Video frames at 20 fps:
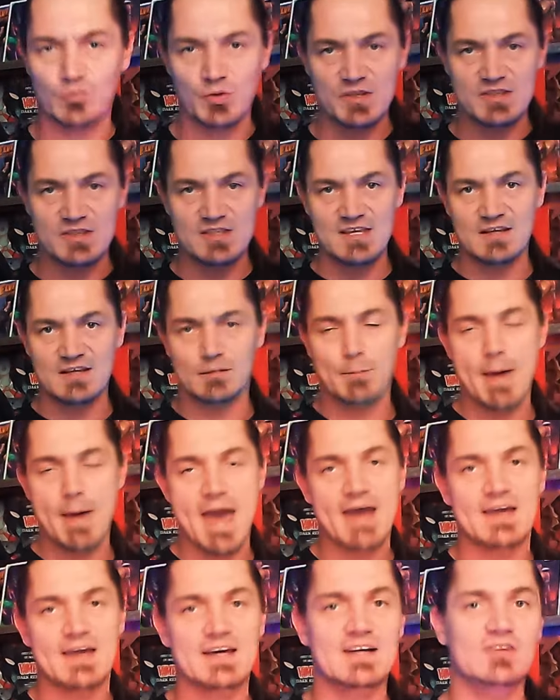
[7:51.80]
with this
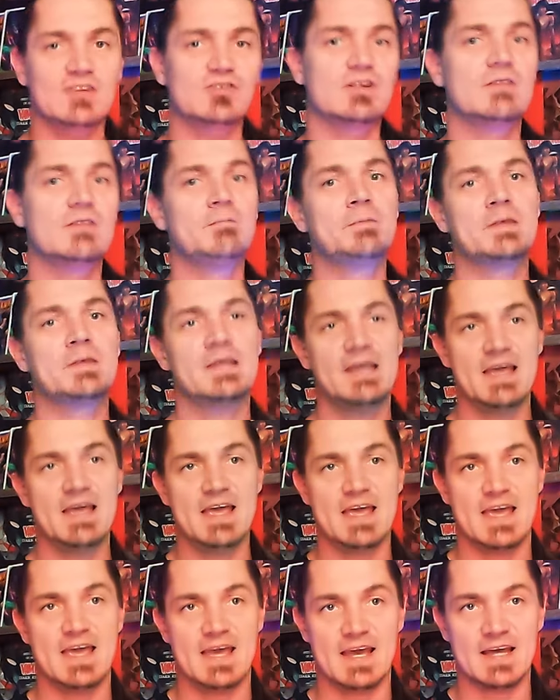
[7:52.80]
package,
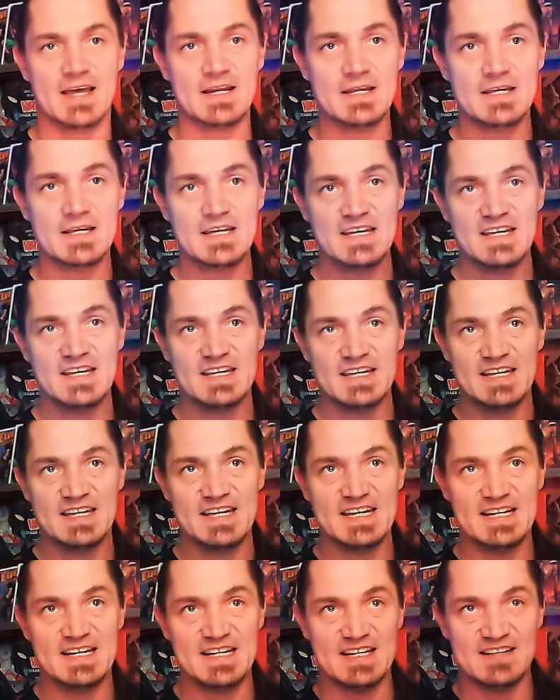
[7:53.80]
and
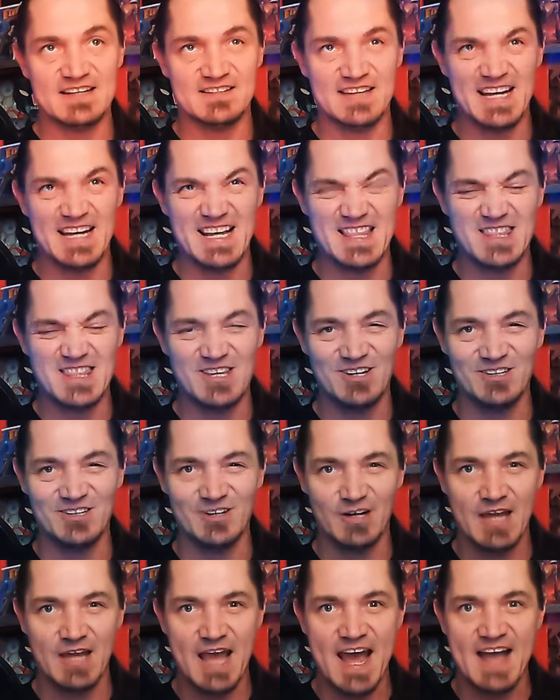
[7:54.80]
it is a
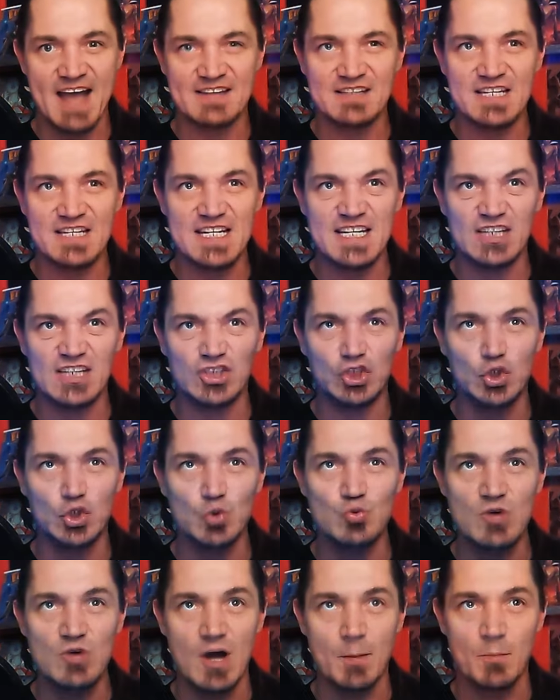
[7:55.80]
Thundercats issue
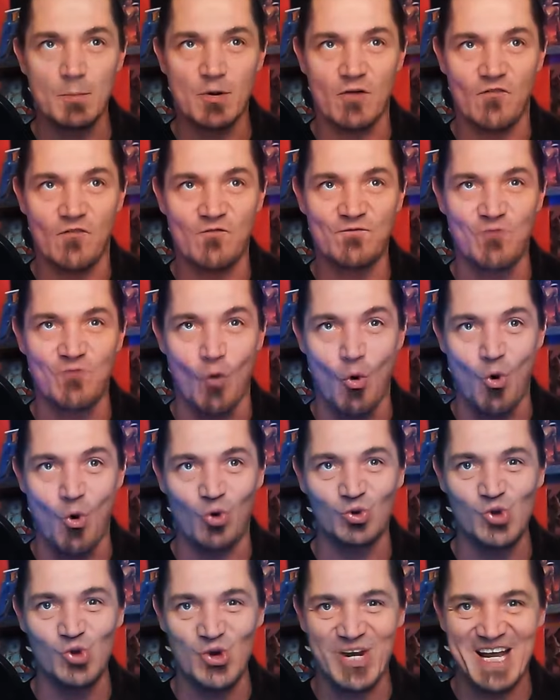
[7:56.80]
number 4.
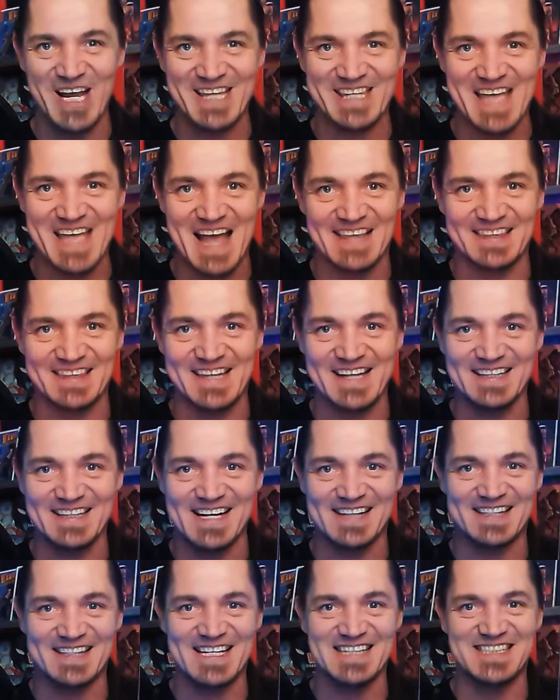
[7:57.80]
Look at that thing.
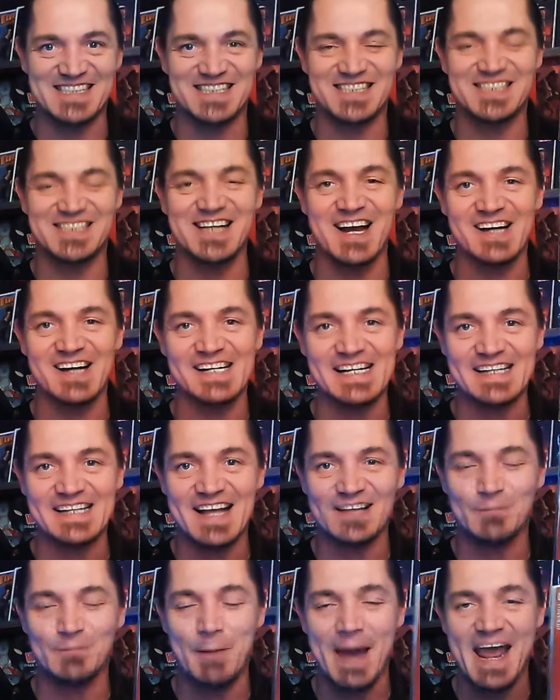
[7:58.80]
That thing's stunning.
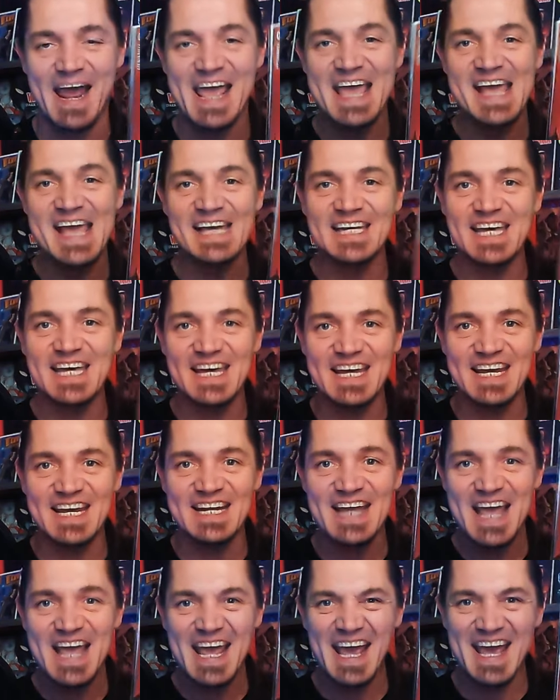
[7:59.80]
That's by
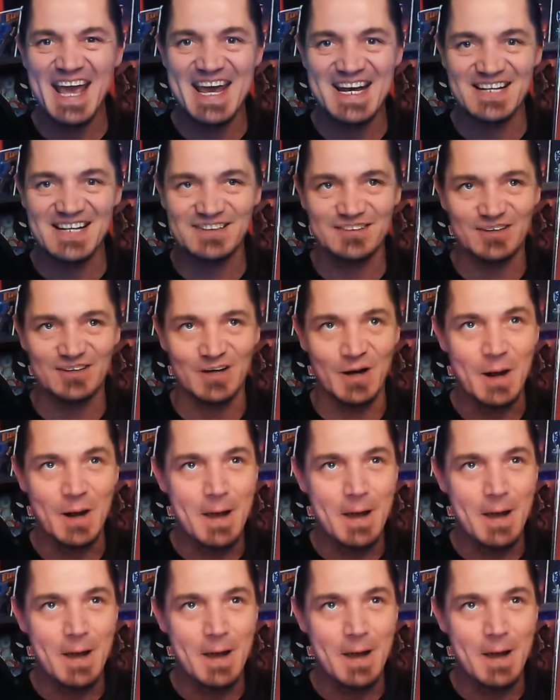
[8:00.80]
Ken Hazer.